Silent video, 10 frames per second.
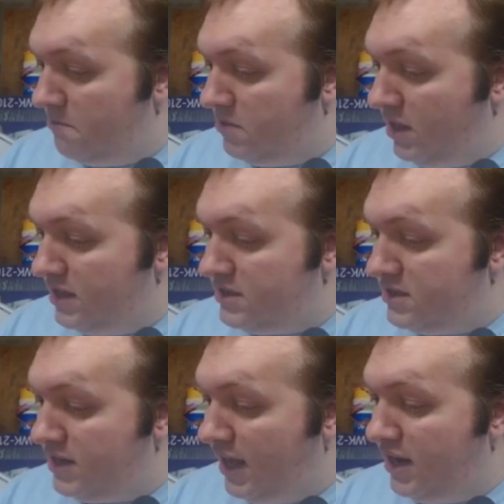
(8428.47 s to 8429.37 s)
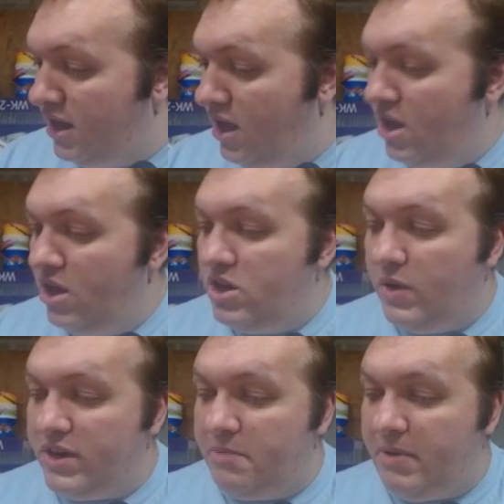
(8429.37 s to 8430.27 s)
plus 10.
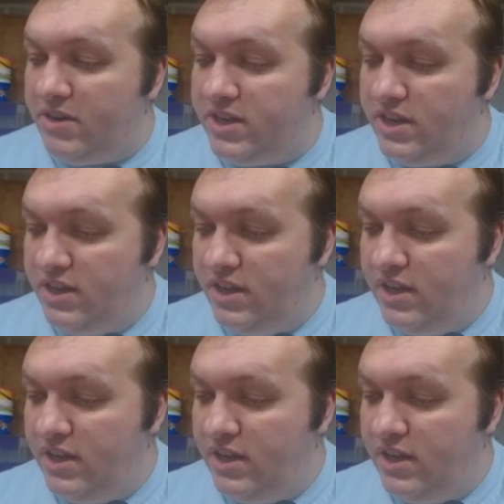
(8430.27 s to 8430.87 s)
20 piercing.